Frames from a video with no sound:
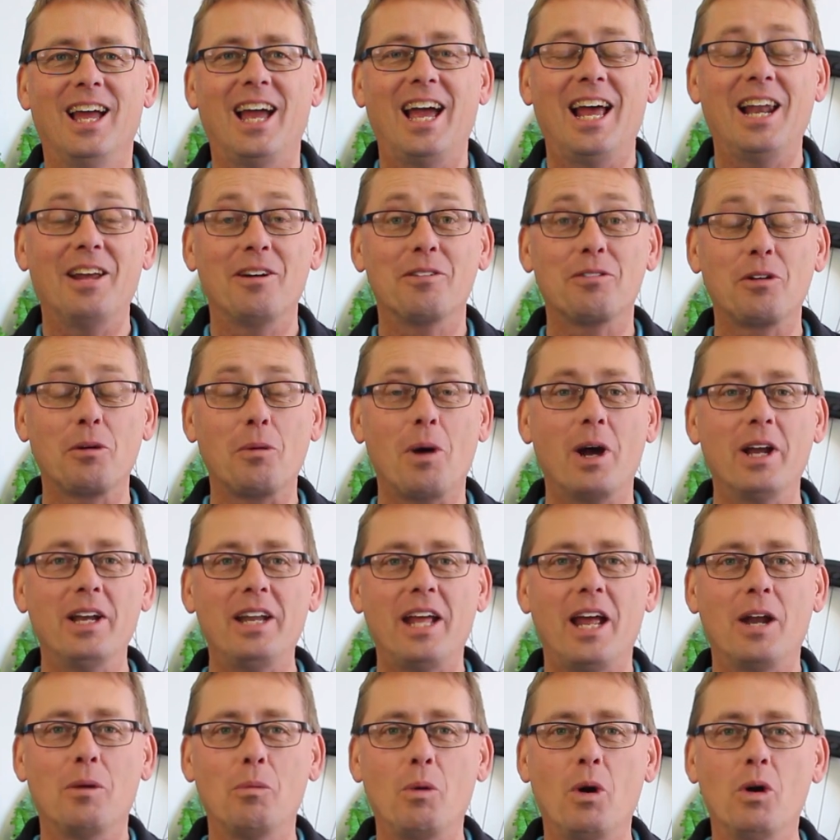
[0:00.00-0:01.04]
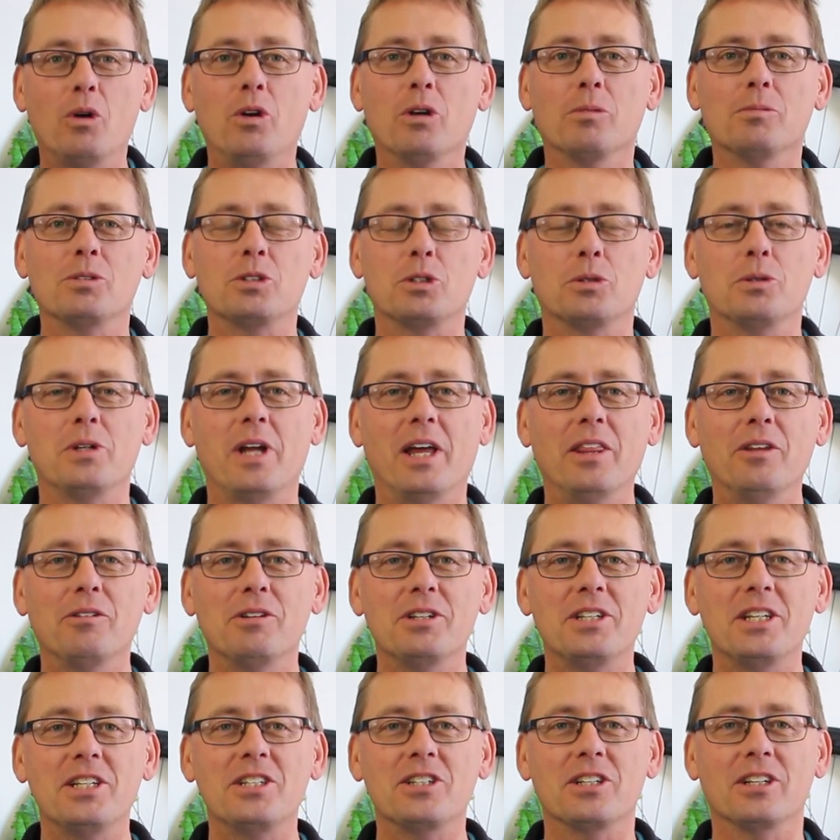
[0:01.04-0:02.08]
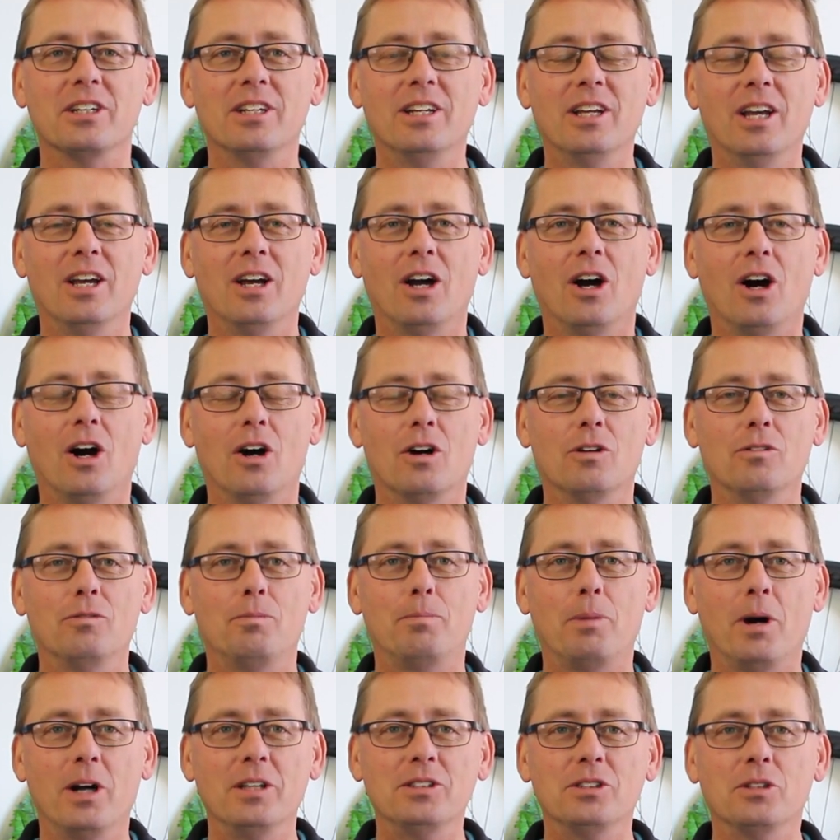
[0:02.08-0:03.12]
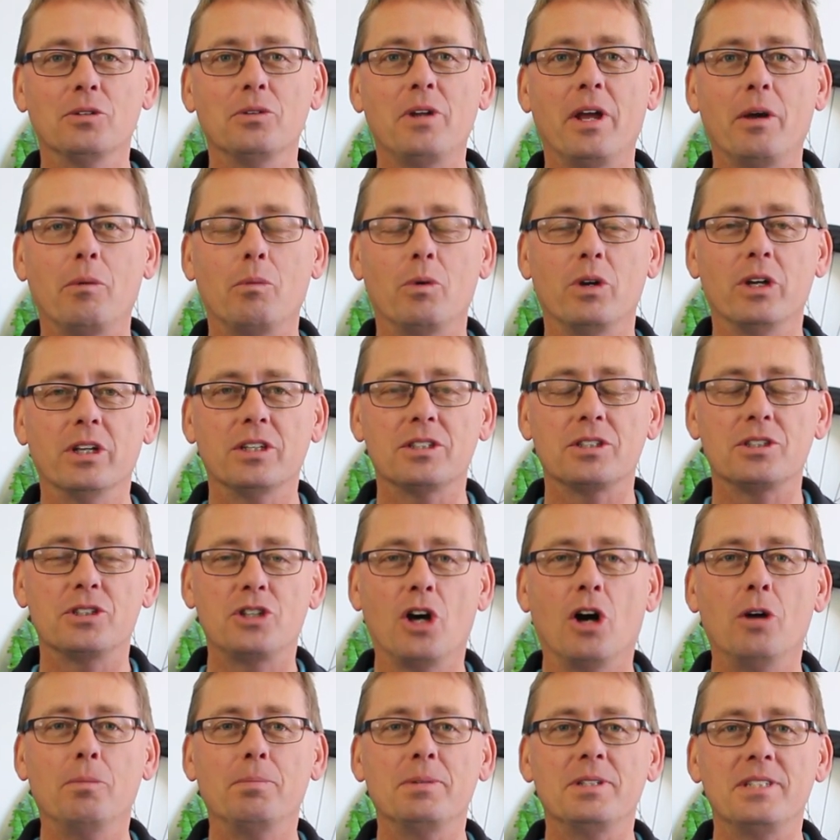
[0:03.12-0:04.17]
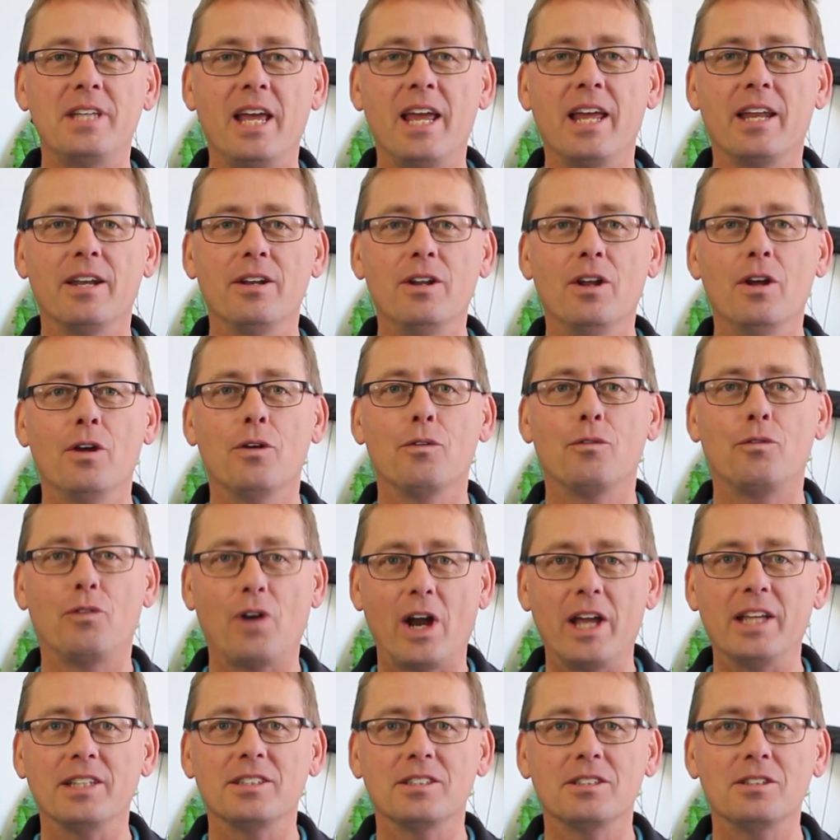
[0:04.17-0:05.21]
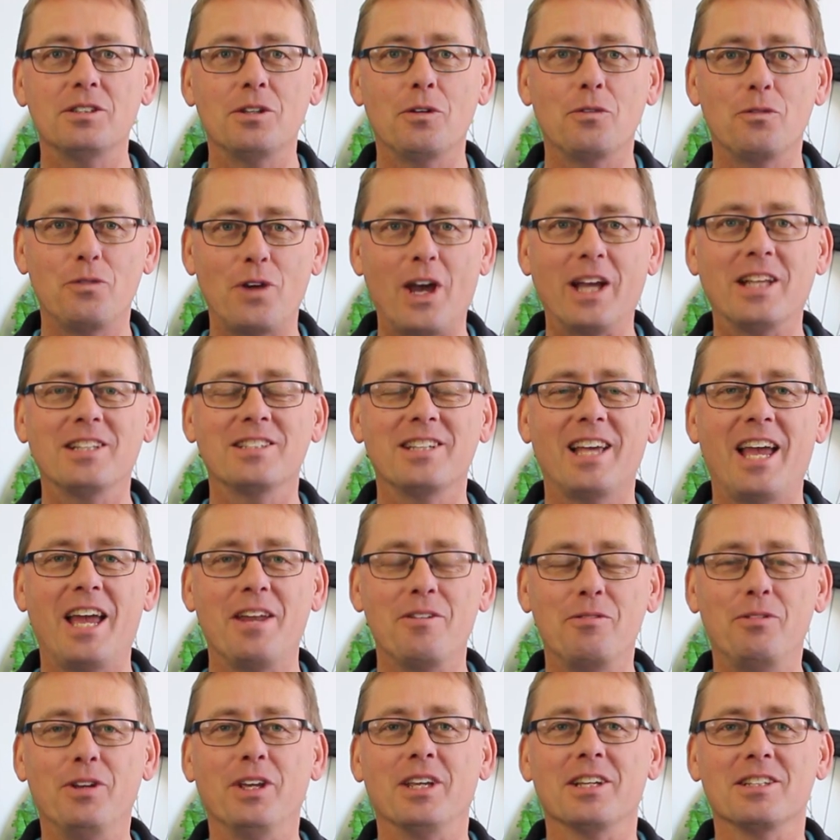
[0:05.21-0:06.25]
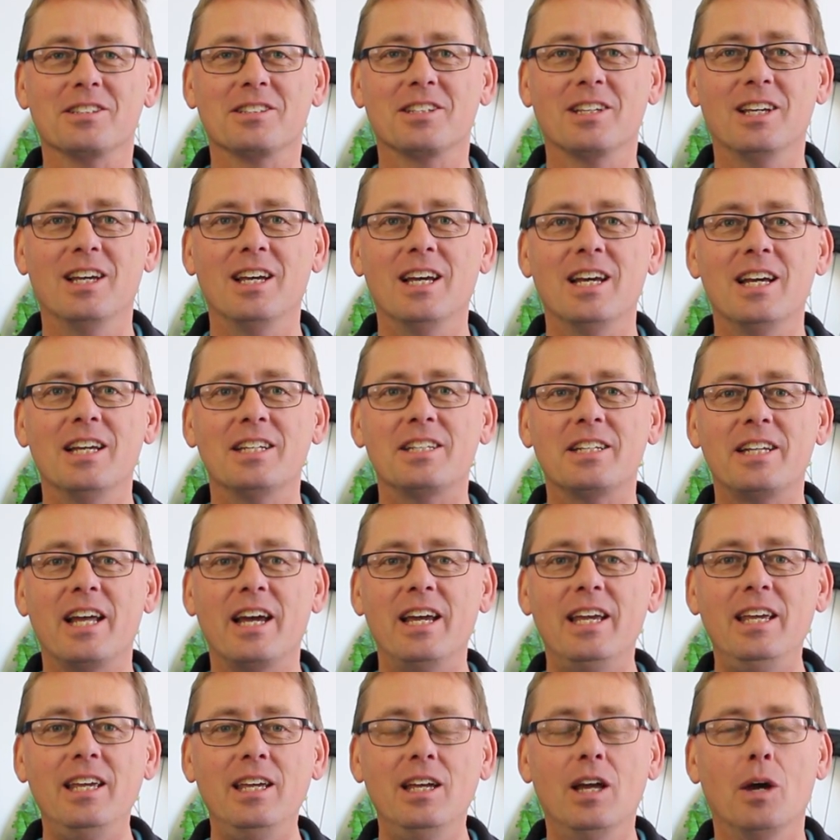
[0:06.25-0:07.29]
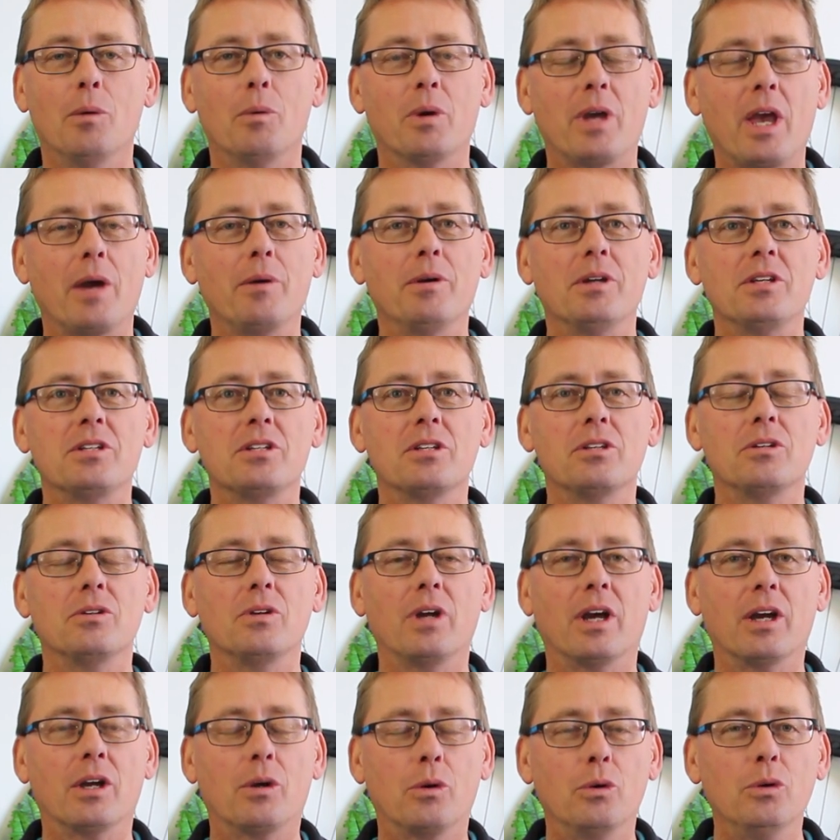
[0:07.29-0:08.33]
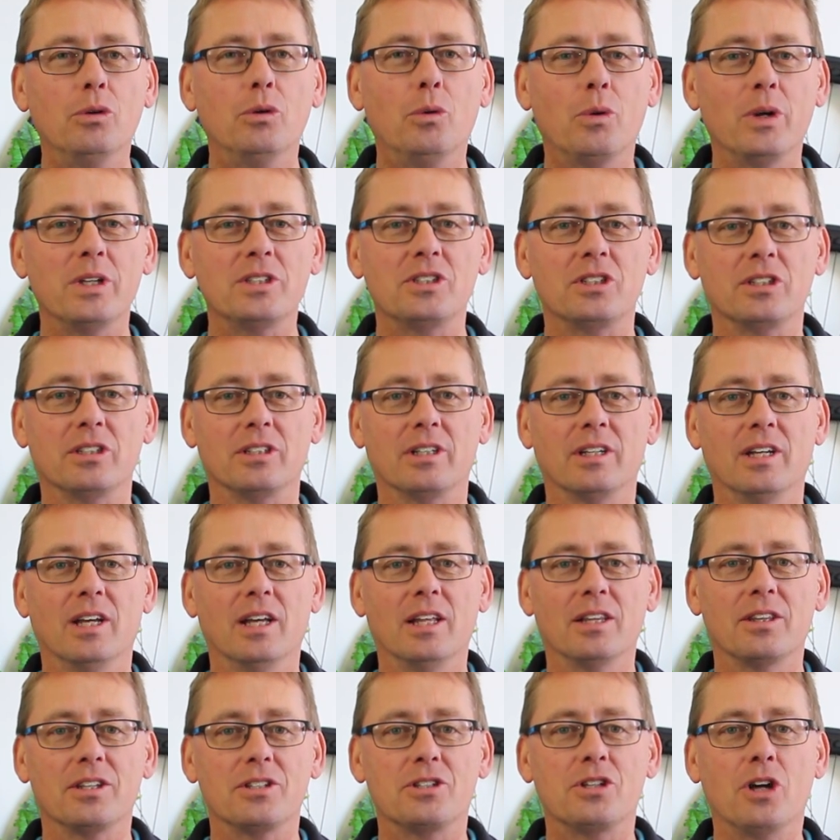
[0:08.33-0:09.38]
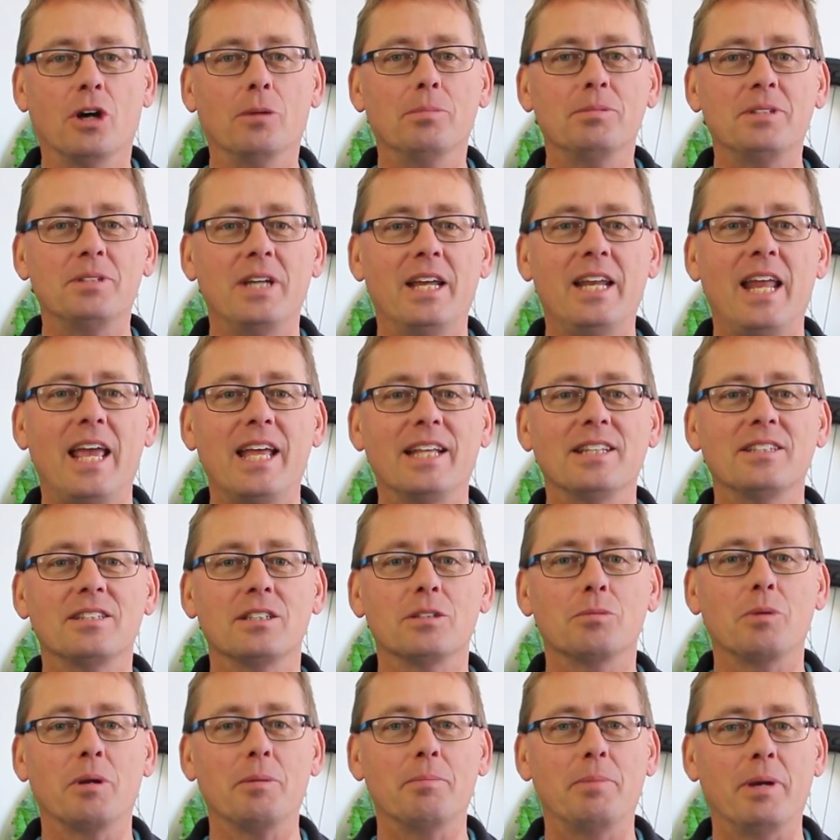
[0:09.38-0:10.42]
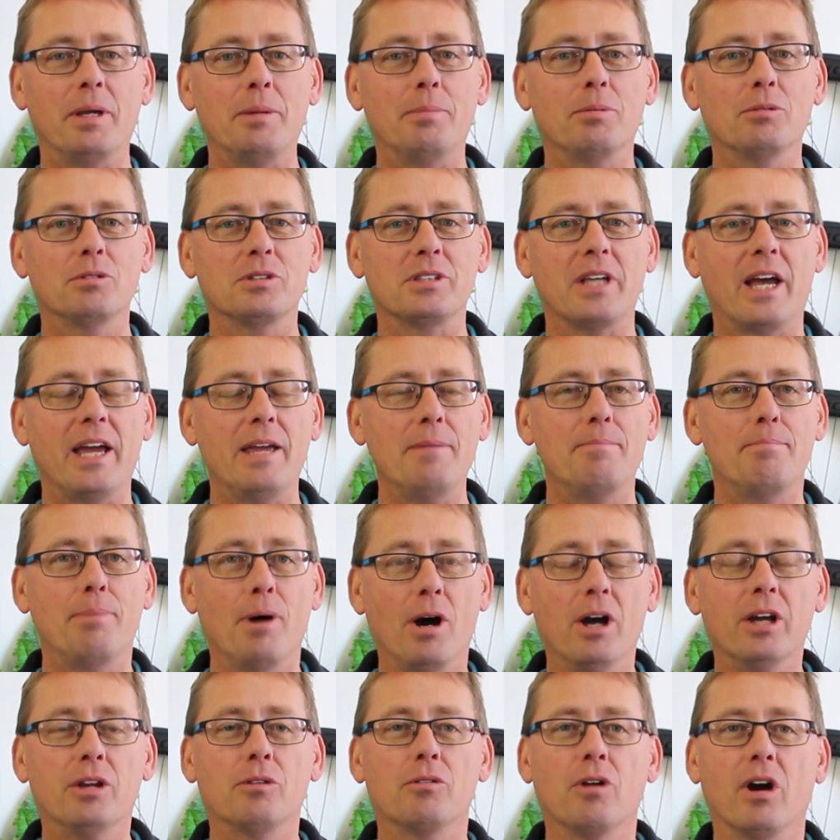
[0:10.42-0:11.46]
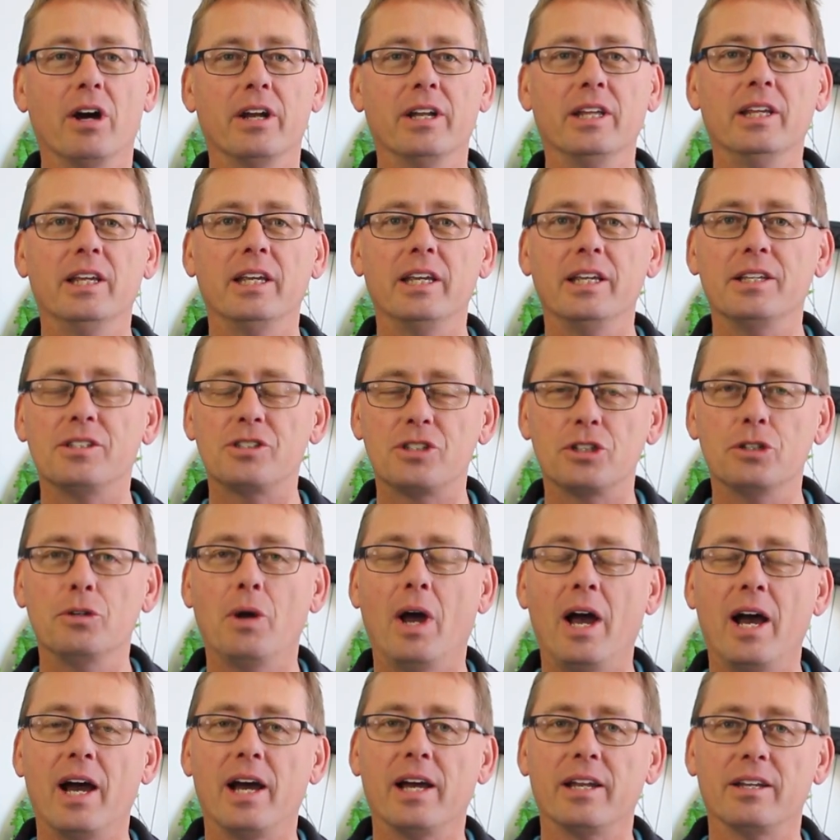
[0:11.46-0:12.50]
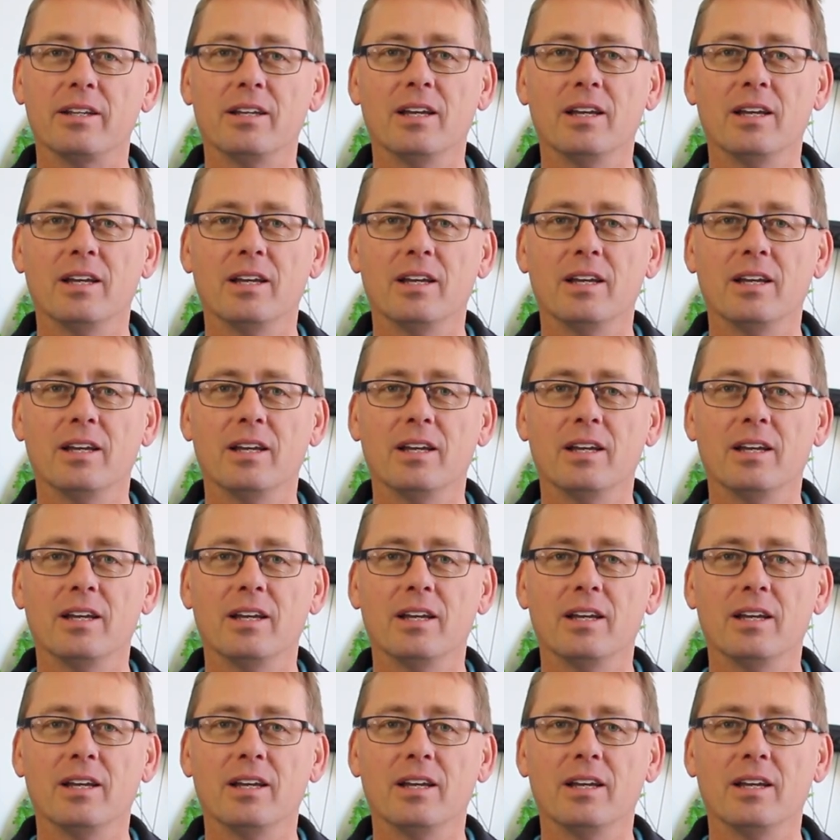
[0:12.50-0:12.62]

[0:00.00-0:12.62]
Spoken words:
Hello everyone and welcome to another edition of Bicycle Network's Top 10 Phrases, Facts and Figures. Today we're going to a good question, the top 10 answers when people say bike riding is too hard.